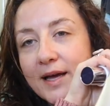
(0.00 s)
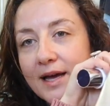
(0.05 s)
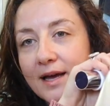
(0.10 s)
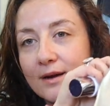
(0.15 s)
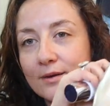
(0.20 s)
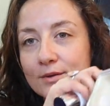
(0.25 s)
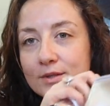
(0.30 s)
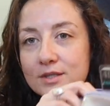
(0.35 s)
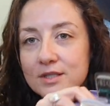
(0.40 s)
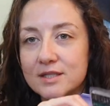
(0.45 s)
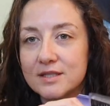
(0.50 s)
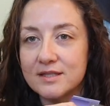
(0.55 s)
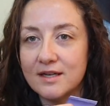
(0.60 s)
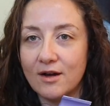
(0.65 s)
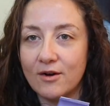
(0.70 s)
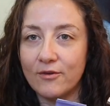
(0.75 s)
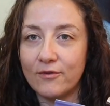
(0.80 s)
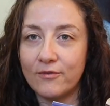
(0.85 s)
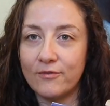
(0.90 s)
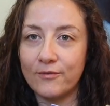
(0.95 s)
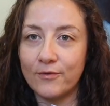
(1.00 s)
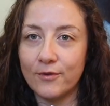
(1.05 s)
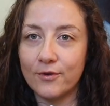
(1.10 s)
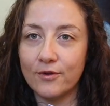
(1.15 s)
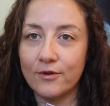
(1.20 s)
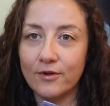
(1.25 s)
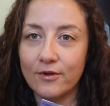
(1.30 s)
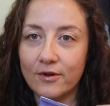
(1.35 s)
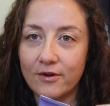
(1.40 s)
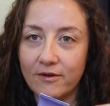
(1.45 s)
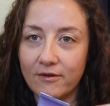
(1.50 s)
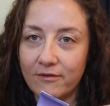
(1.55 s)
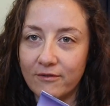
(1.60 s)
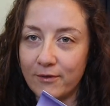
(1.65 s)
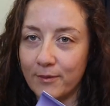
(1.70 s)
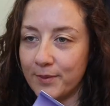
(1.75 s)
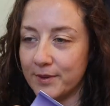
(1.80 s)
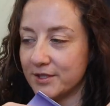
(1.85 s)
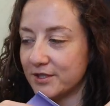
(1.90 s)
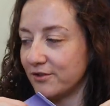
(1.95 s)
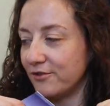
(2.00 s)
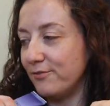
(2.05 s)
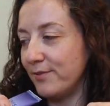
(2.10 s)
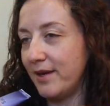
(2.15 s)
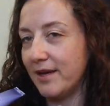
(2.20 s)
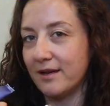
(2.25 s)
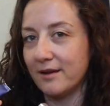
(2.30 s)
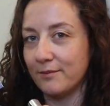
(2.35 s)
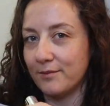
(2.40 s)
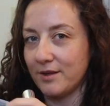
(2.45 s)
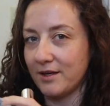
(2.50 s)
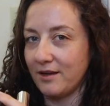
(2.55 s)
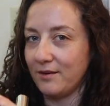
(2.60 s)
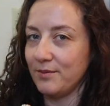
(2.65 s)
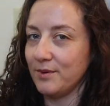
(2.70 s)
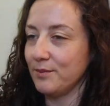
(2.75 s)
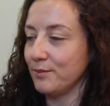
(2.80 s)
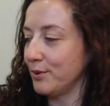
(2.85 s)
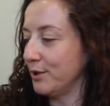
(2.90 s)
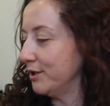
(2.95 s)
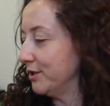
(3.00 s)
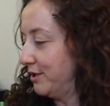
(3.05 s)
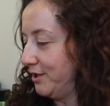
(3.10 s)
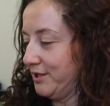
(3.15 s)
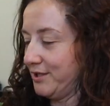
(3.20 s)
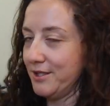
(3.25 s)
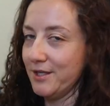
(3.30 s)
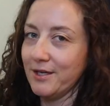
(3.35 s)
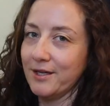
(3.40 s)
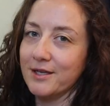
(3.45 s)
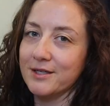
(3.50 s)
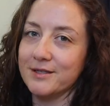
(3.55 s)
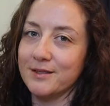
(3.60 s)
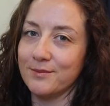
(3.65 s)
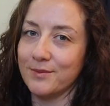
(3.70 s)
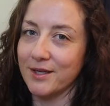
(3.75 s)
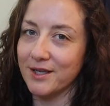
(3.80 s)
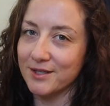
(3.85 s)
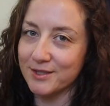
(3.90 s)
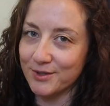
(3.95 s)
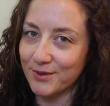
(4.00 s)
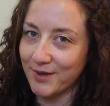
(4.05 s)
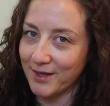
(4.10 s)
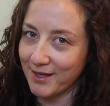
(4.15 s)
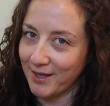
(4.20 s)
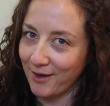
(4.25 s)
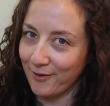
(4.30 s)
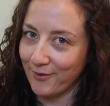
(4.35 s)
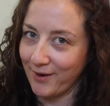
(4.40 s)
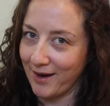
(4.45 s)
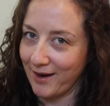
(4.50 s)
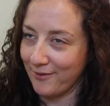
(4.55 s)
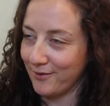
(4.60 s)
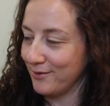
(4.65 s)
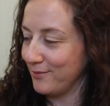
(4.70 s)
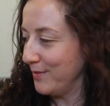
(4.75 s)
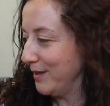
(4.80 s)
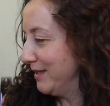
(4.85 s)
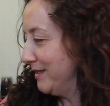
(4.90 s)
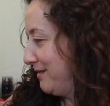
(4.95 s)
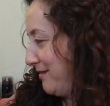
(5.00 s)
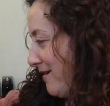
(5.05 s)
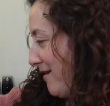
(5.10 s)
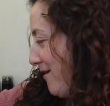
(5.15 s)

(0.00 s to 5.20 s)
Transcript: bag, which is now full of a bunch of makeup that I've been purchasing because I'm get, doing get ready with me's